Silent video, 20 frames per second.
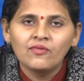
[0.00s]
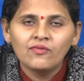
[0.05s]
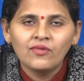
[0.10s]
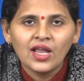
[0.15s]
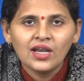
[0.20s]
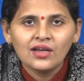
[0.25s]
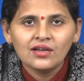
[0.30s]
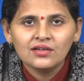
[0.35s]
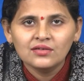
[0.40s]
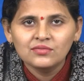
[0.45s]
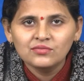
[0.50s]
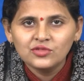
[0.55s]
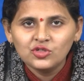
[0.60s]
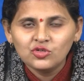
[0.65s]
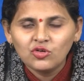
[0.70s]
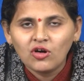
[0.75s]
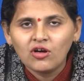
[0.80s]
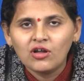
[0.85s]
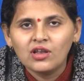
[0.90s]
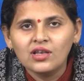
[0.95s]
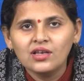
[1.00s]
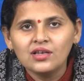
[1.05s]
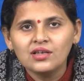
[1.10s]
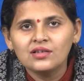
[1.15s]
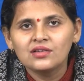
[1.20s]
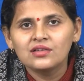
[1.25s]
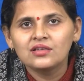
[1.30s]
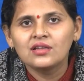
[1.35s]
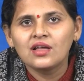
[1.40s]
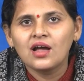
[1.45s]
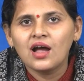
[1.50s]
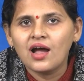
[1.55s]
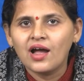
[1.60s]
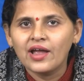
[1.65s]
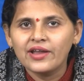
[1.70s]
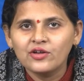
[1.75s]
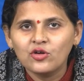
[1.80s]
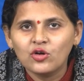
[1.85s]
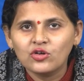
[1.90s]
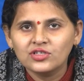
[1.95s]
Welcome to all.
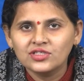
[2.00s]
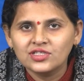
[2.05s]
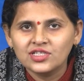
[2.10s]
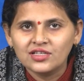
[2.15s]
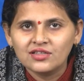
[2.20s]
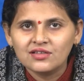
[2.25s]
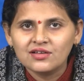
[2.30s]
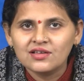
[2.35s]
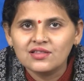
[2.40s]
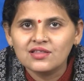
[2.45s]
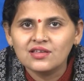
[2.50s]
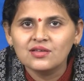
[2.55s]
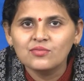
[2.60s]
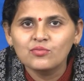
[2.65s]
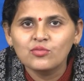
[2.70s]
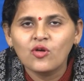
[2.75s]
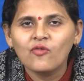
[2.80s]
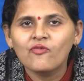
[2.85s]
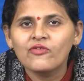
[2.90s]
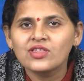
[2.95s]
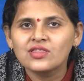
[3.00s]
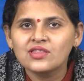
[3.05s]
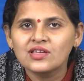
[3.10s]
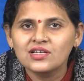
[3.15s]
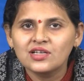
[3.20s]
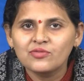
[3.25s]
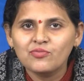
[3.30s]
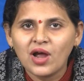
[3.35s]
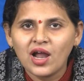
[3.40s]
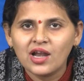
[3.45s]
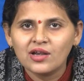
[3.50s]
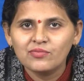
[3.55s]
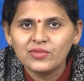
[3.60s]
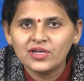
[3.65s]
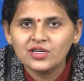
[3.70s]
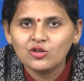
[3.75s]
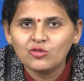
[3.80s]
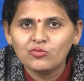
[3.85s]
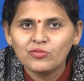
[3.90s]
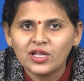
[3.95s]
I, Dr. Chitra Singh, Professor,
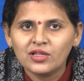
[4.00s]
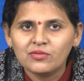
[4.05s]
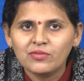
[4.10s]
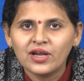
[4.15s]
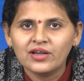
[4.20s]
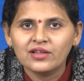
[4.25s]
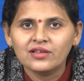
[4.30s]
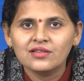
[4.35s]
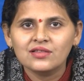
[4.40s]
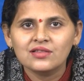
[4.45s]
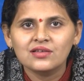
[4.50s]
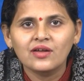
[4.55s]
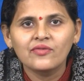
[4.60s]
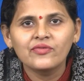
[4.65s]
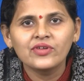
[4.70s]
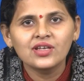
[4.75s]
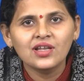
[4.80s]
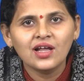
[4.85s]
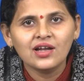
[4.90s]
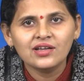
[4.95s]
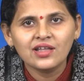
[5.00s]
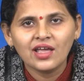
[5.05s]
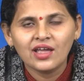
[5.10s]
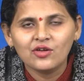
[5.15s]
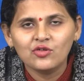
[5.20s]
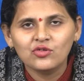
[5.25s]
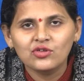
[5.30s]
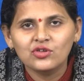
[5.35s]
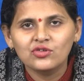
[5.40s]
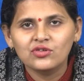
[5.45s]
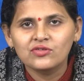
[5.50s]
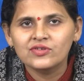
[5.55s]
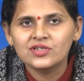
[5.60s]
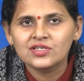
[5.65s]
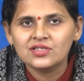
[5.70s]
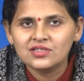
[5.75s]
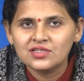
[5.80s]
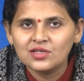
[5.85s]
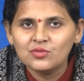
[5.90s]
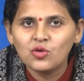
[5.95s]
Department of Mathematics, Rabindranath Tagore
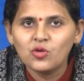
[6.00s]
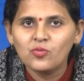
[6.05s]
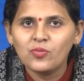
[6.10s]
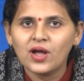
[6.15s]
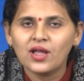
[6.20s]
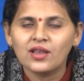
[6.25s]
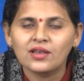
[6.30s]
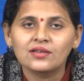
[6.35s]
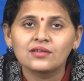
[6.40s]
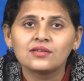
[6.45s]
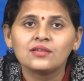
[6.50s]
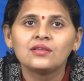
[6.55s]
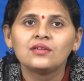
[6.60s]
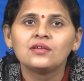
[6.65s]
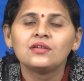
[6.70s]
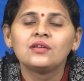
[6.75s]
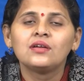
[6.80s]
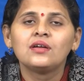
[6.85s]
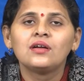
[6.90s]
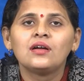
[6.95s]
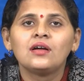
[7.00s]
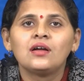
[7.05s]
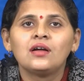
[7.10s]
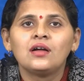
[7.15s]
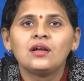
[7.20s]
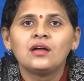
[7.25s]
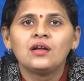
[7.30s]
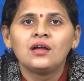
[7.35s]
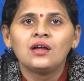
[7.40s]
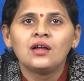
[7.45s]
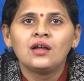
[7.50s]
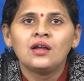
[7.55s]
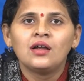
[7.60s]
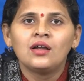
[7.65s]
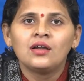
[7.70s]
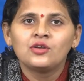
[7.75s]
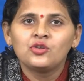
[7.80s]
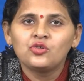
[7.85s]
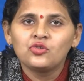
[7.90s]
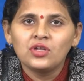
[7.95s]
University, Bhopal.
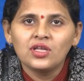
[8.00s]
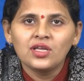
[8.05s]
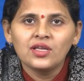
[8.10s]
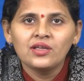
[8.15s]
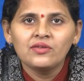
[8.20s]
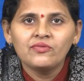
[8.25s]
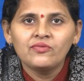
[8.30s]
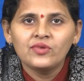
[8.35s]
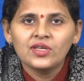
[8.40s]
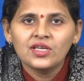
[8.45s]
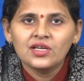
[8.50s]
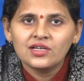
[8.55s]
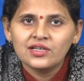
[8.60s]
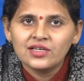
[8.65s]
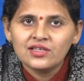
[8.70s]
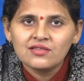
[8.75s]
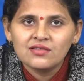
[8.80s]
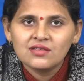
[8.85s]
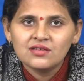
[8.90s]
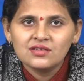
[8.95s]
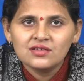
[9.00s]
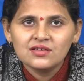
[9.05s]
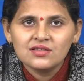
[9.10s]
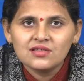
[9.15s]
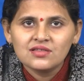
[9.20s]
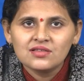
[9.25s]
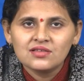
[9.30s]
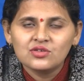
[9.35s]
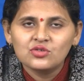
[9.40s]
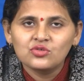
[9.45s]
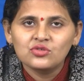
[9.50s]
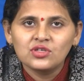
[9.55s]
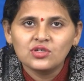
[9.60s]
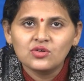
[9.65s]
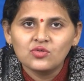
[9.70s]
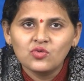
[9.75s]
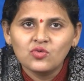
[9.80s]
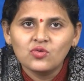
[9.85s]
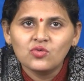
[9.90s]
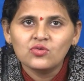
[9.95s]
Today we are discuss to the
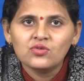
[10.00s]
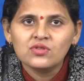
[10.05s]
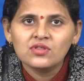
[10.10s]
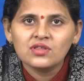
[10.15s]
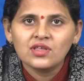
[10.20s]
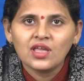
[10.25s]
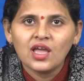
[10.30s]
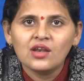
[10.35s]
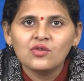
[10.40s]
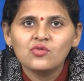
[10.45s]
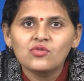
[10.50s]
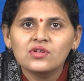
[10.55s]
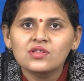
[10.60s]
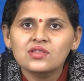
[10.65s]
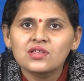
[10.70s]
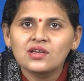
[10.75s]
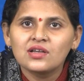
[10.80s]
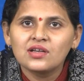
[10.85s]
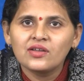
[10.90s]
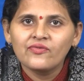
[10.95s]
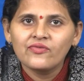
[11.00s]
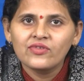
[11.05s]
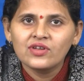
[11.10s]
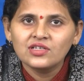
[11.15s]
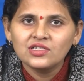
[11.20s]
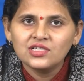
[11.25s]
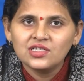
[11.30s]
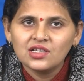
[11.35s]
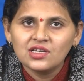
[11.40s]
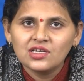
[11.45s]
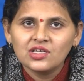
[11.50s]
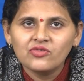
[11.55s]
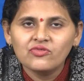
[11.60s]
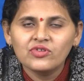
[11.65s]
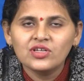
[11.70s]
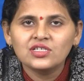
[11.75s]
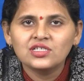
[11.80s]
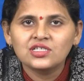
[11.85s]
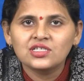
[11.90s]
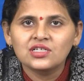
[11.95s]
course Calculus and Differential
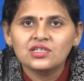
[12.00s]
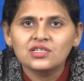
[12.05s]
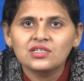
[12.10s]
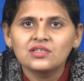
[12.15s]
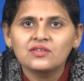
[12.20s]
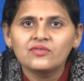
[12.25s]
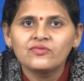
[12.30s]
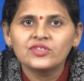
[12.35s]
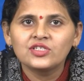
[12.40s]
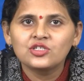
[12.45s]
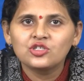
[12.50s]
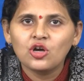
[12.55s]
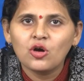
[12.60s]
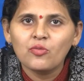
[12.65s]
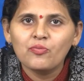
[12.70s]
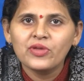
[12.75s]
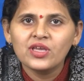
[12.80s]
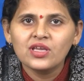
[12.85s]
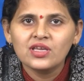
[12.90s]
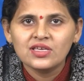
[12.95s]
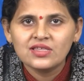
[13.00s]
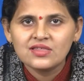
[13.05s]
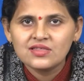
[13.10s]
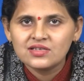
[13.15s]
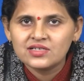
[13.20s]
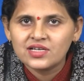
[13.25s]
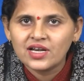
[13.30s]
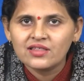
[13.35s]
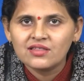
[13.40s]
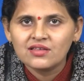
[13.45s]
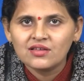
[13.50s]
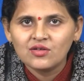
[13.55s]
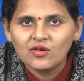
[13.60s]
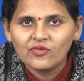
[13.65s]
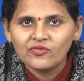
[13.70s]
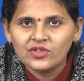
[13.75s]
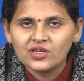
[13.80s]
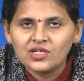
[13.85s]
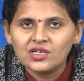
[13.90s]
Equation, which topic is tracing of the